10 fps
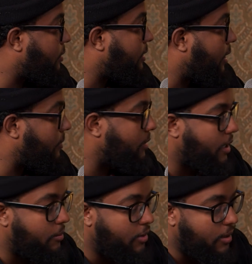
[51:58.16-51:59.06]
what's up? And you're
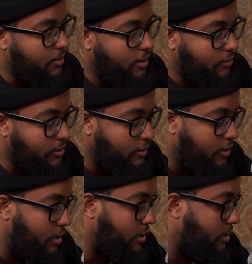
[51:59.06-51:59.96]
like, bro, I'm not really
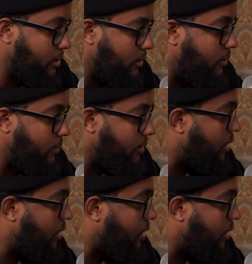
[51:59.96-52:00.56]
trying to, you know,